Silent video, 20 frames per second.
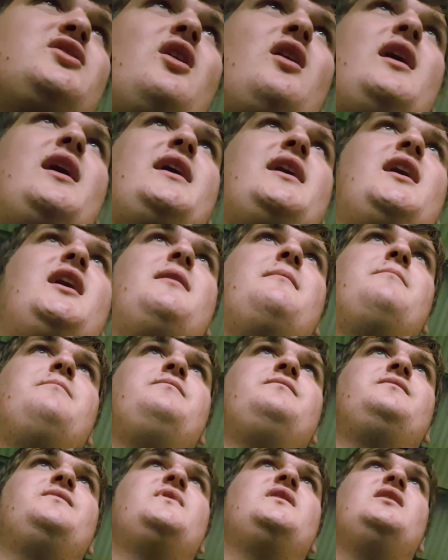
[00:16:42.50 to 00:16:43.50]
got a
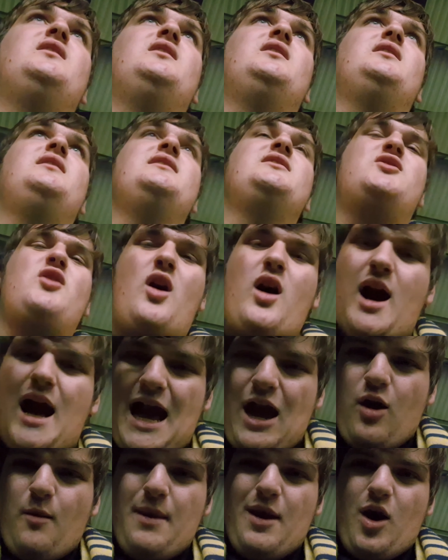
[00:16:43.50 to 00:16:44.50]
um, he's got a
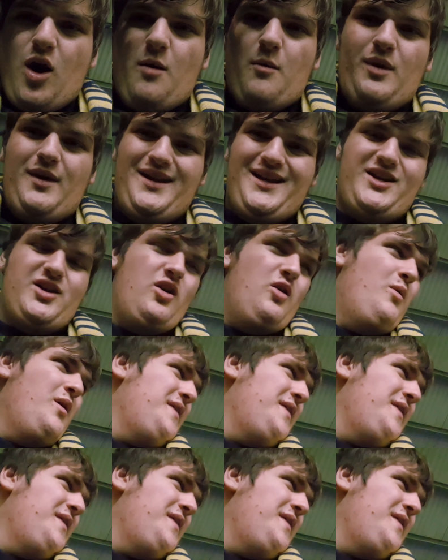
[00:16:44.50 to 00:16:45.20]
helmet on. What are they called?